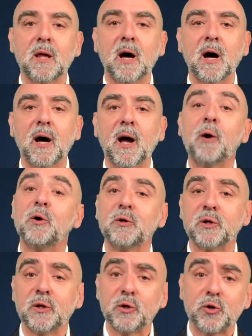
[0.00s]
I would
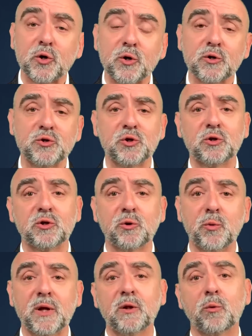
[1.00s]
encourage you to
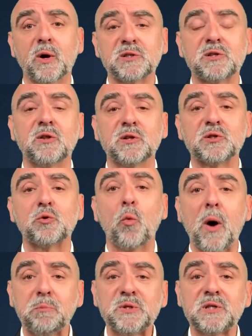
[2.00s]
read the rest of this
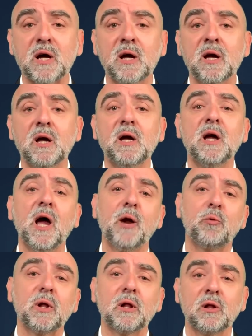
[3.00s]
website and
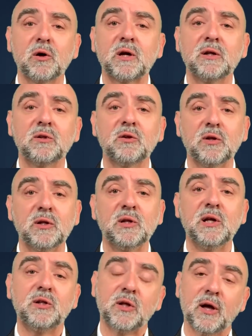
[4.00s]
really look into the
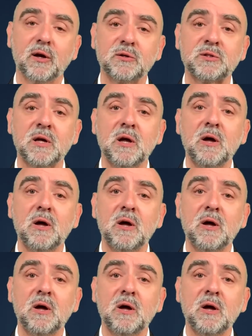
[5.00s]
details.